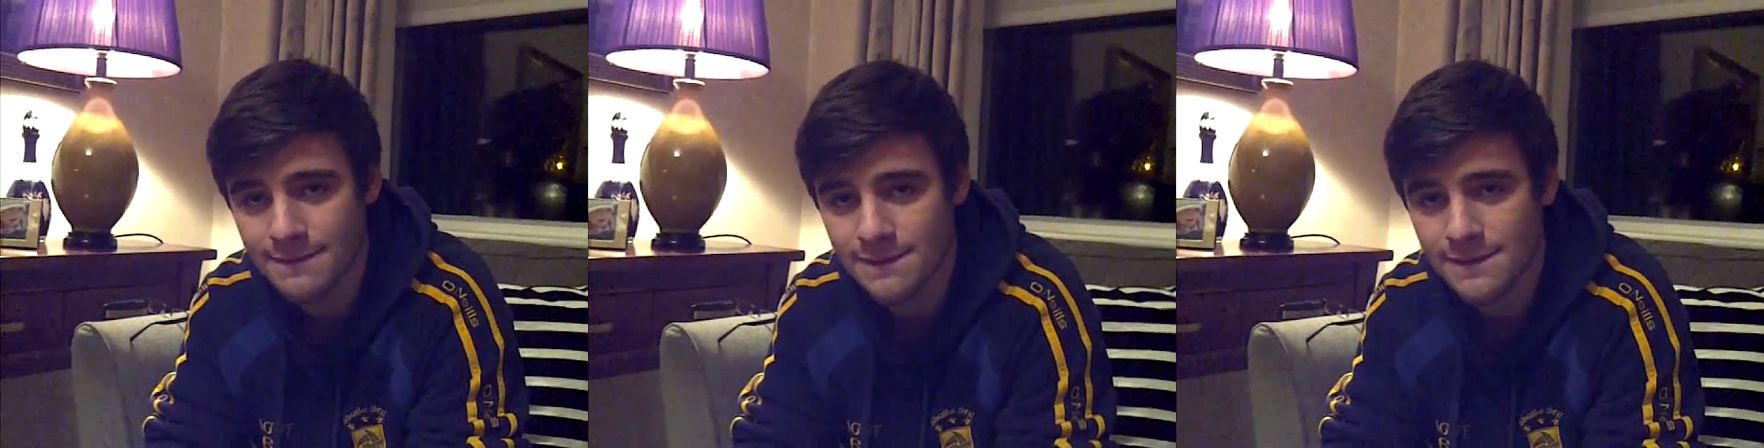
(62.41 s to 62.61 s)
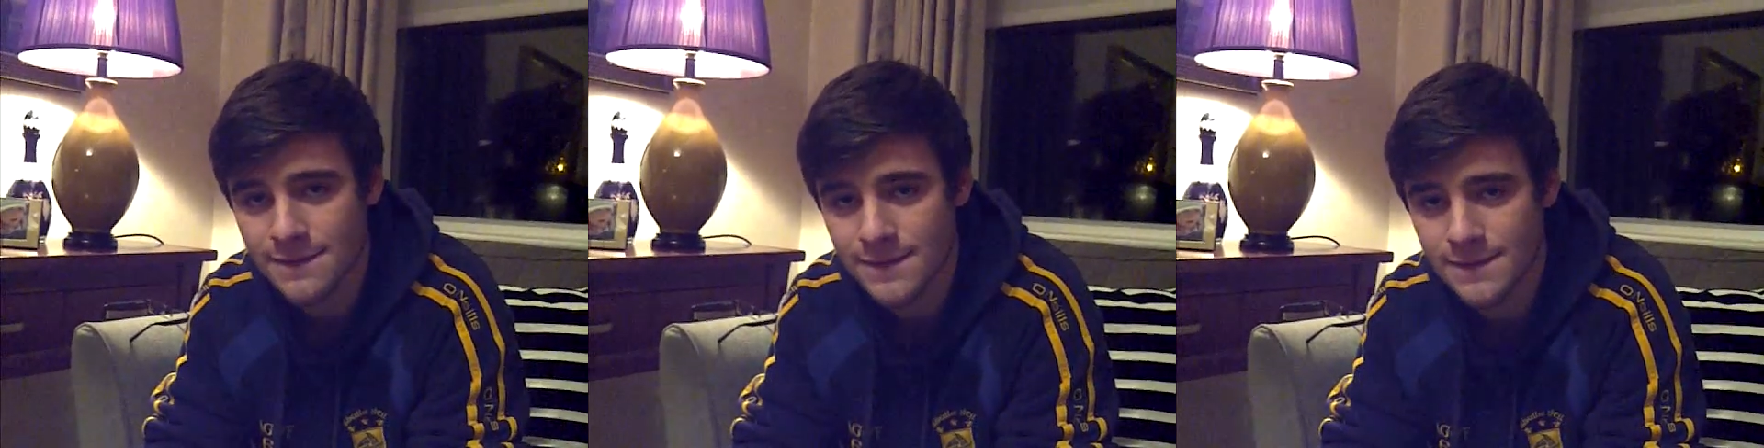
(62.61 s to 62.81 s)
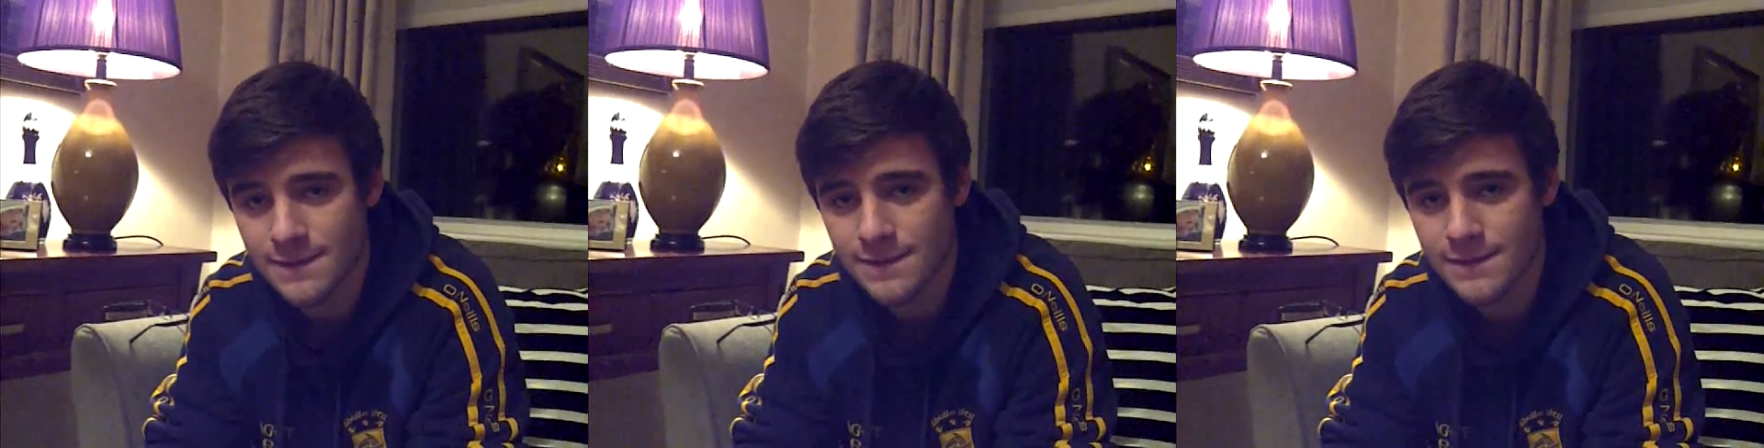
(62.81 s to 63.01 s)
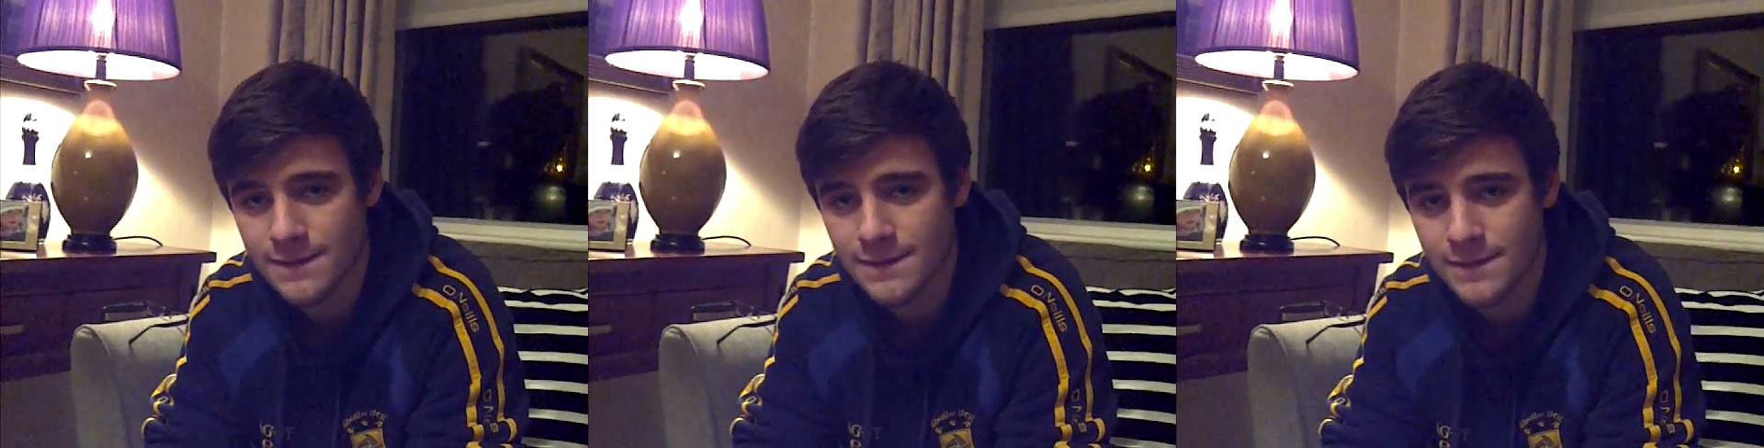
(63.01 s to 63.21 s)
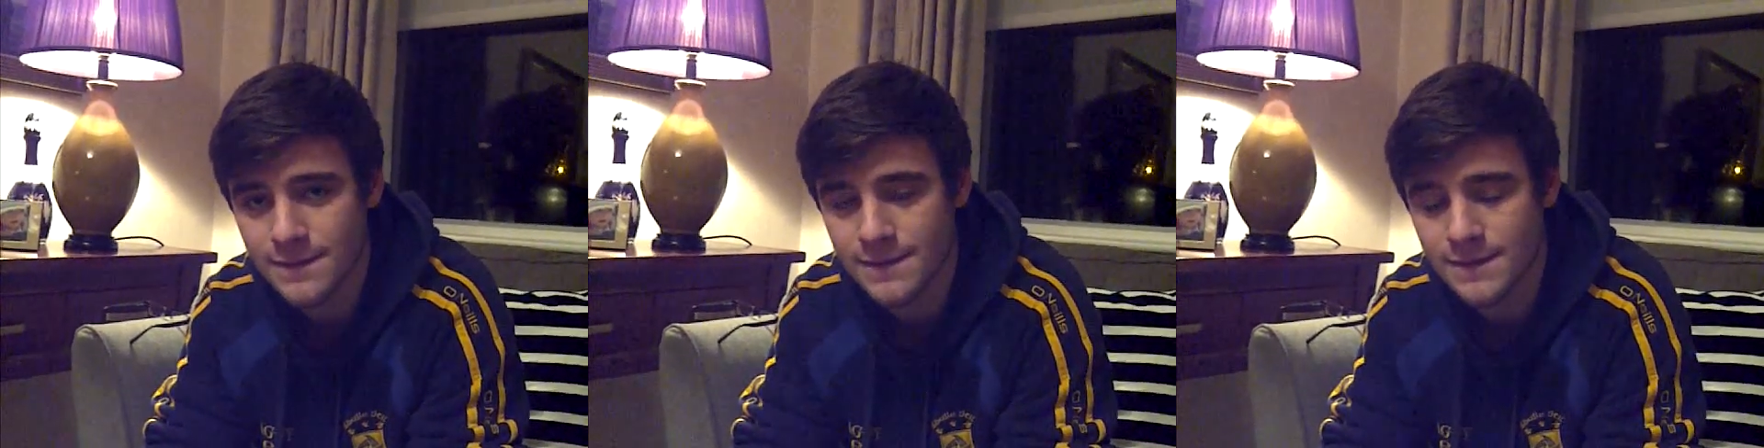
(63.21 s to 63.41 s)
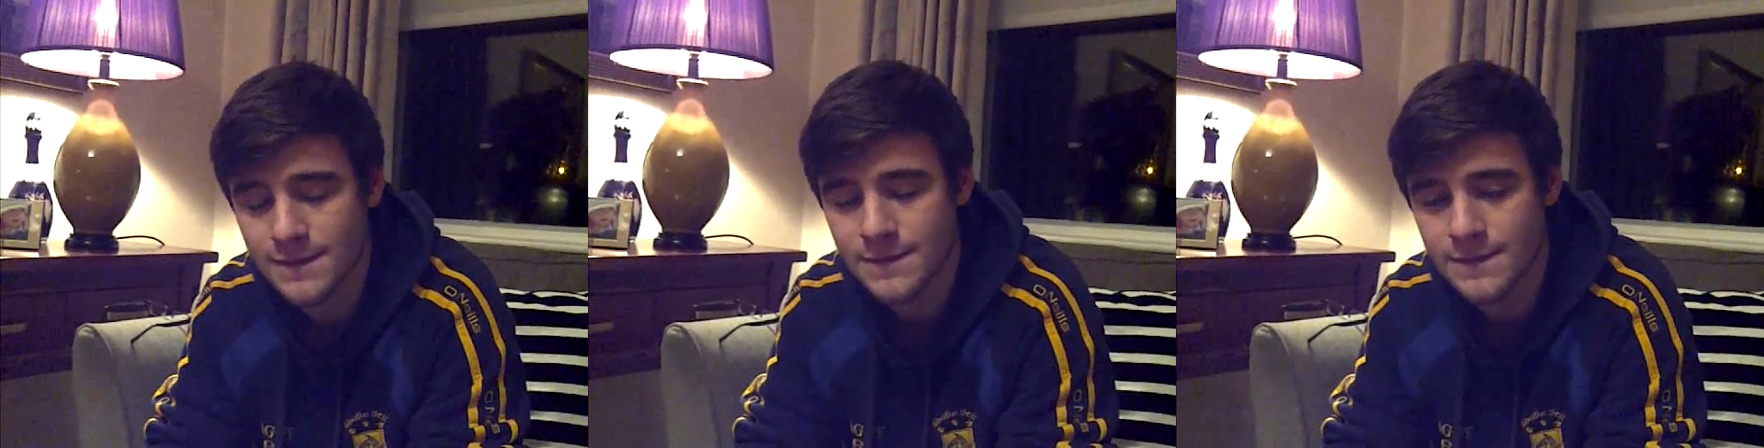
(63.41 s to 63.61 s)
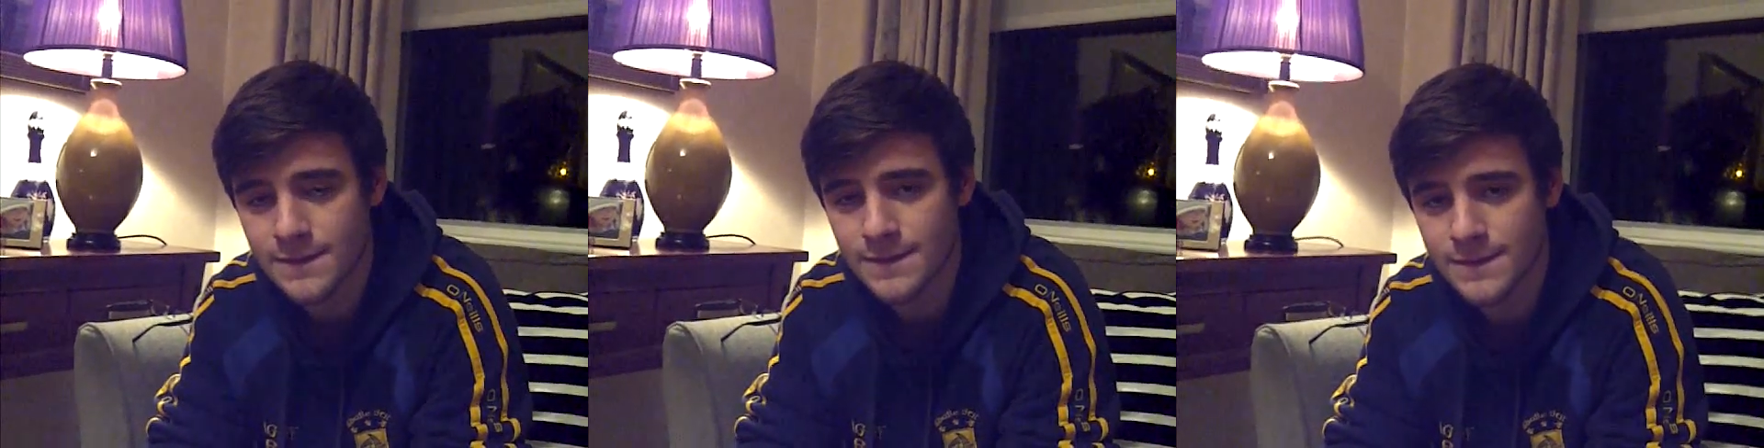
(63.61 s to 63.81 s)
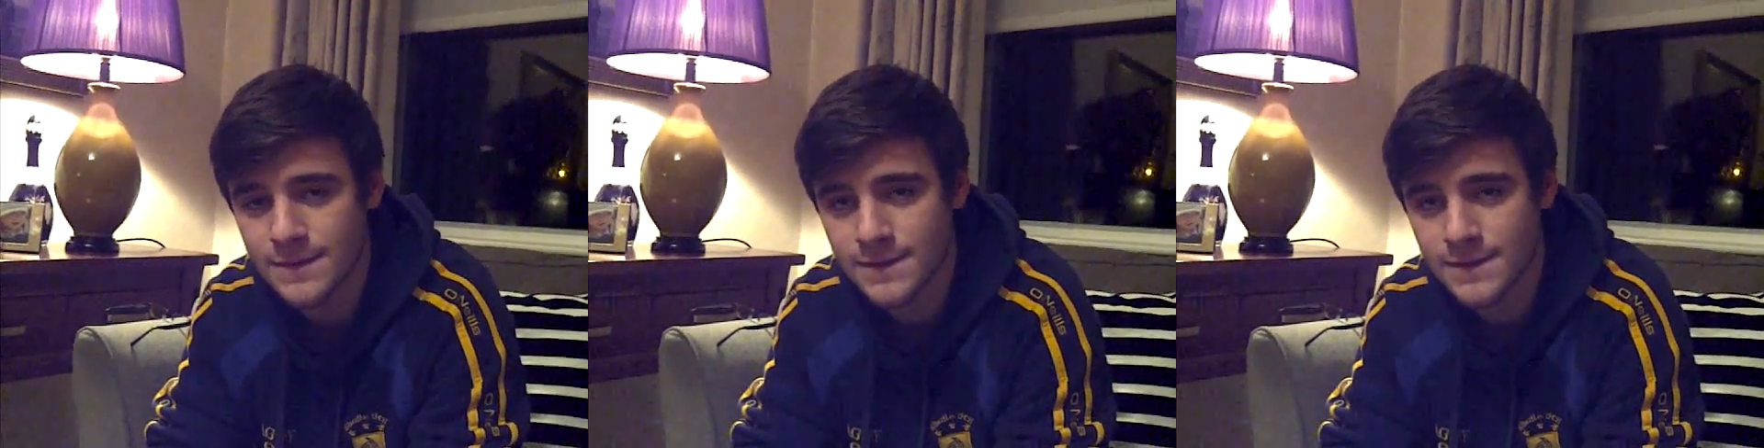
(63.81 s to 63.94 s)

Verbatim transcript: I think uh, the